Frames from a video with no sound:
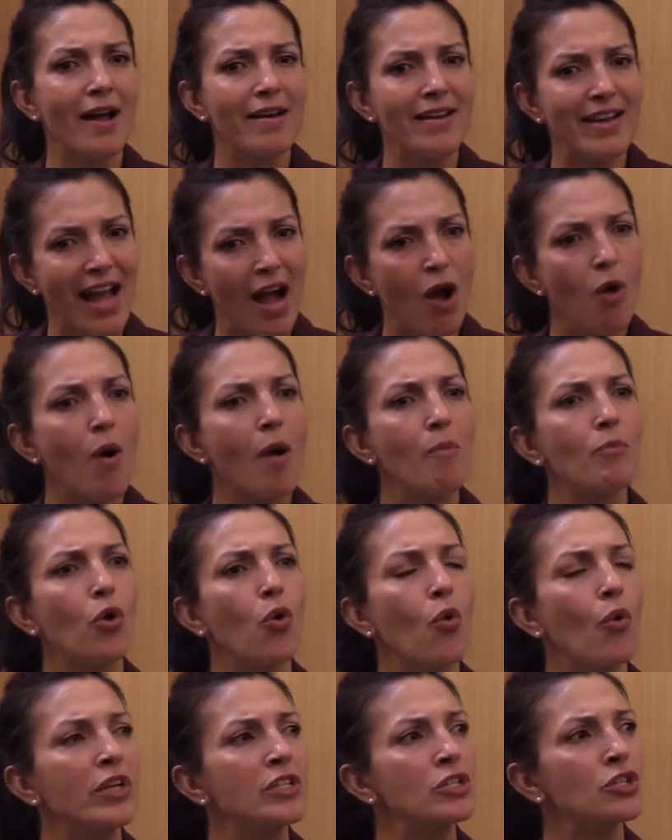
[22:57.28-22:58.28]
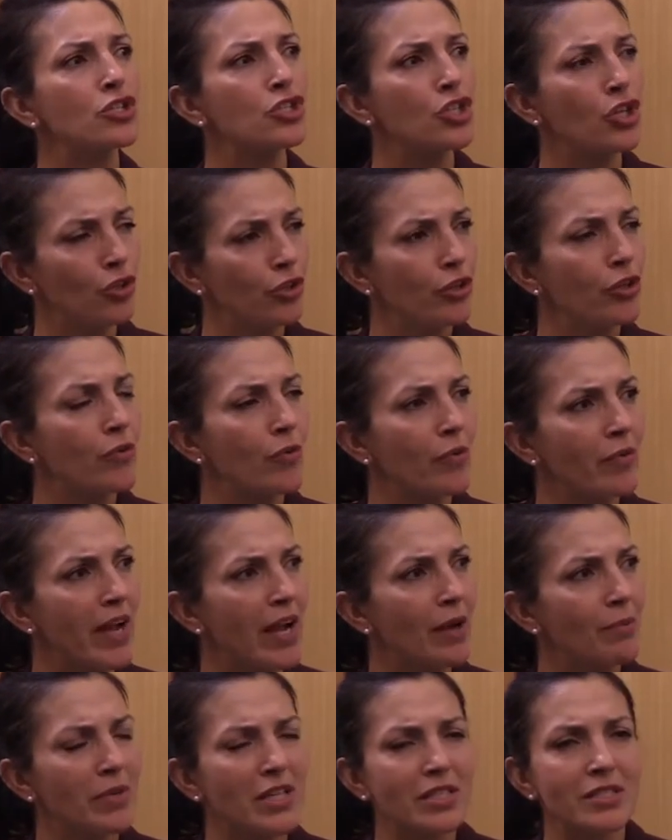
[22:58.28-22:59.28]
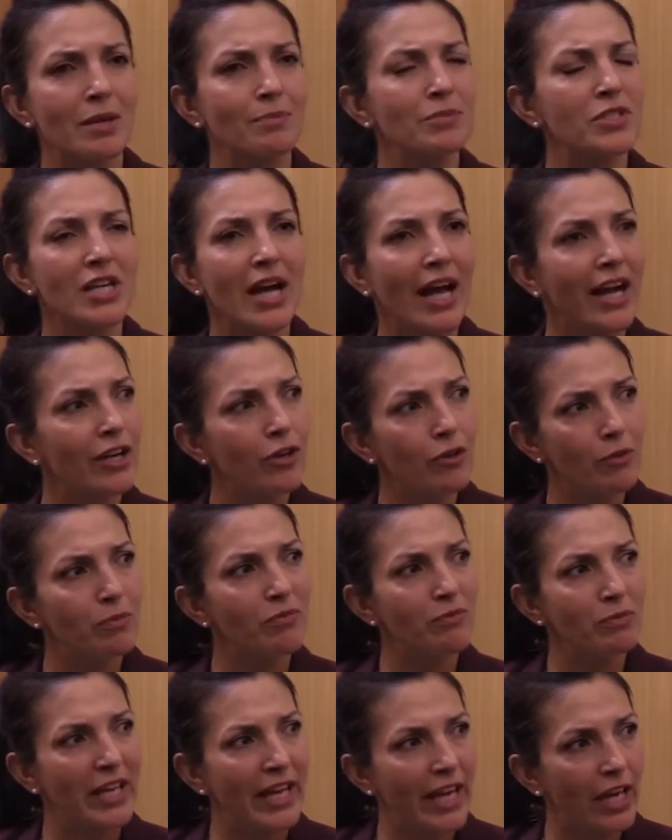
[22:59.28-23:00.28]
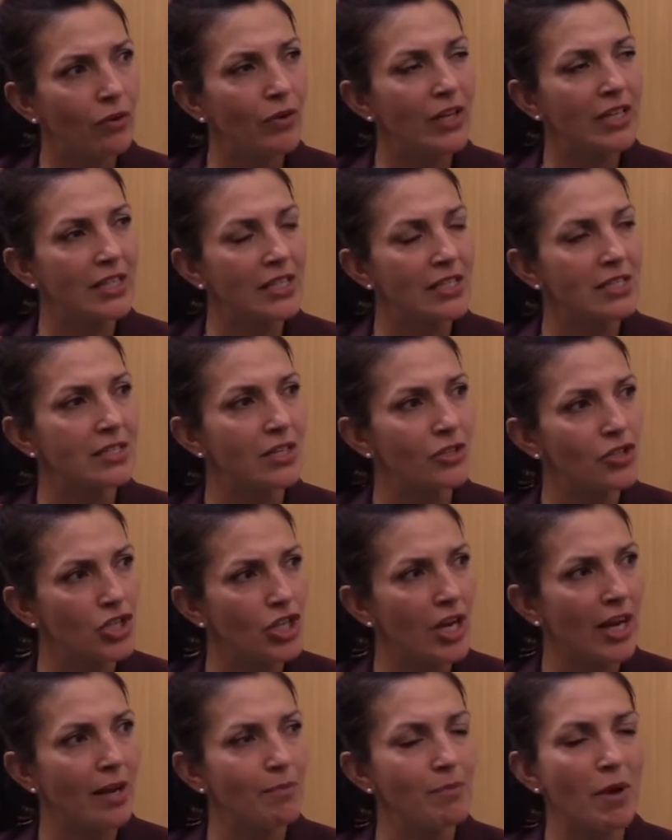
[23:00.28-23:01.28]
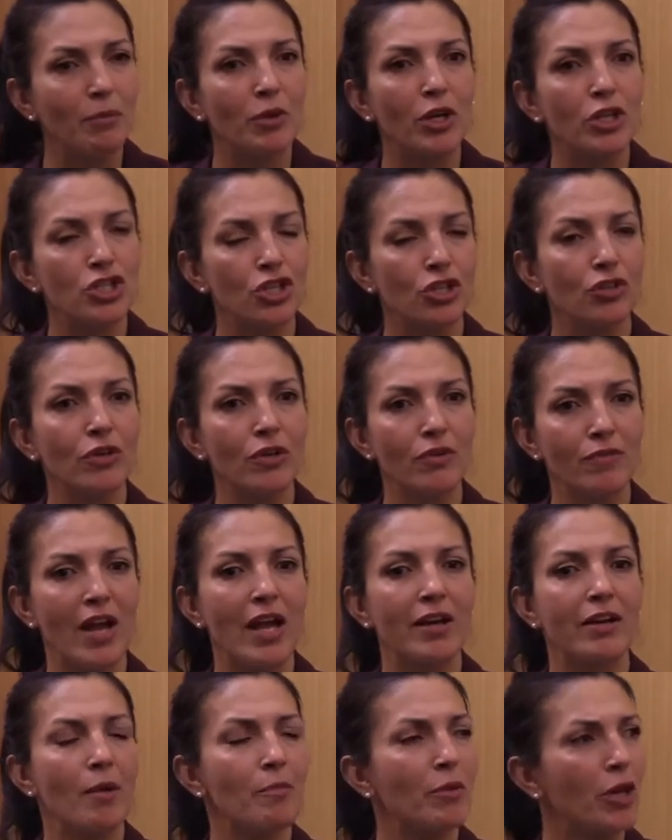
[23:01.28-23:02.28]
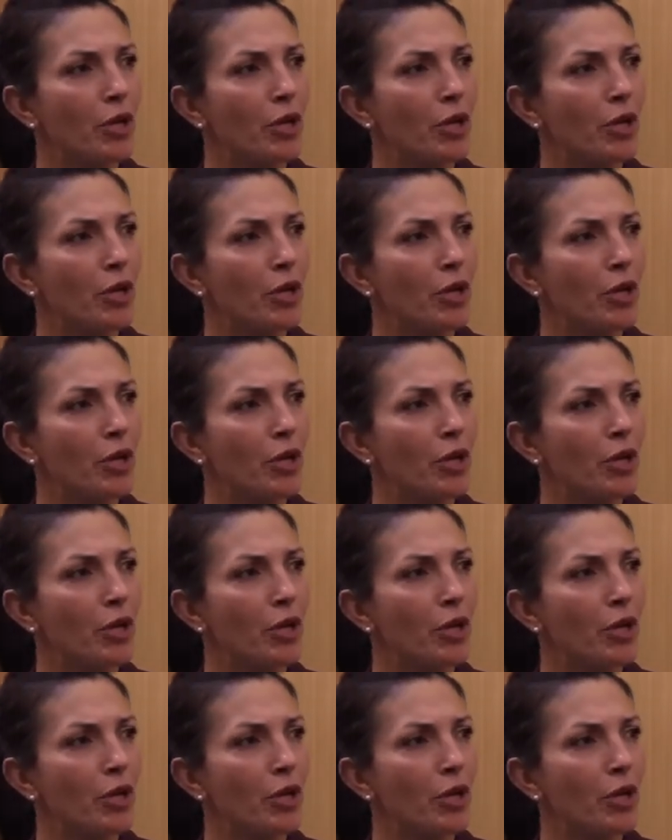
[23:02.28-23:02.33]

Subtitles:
now I'm going to turn it around because I'm tired of carrying this shame. I'm going to turn it around and I'm